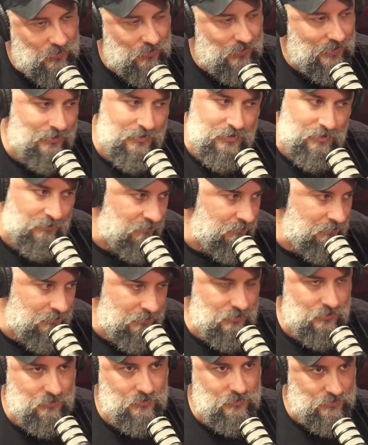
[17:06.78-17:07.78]
Or here's a
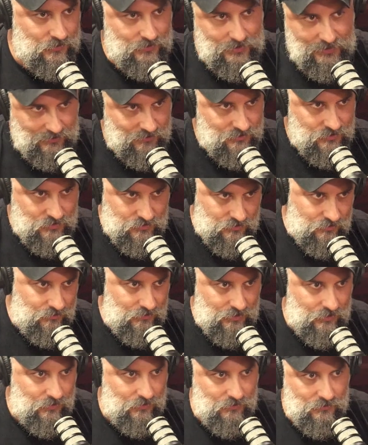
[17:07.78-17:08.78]
food source or here's,
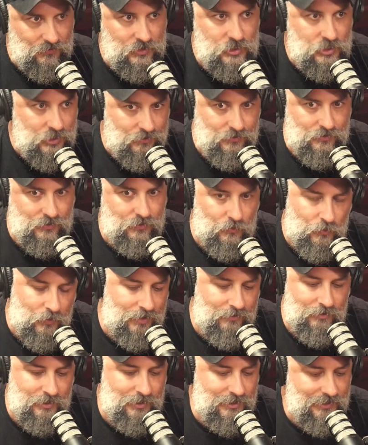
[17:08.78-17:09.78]
shelter or
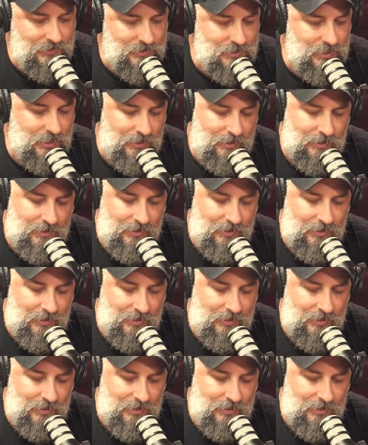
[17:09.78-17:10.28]
whatever it is.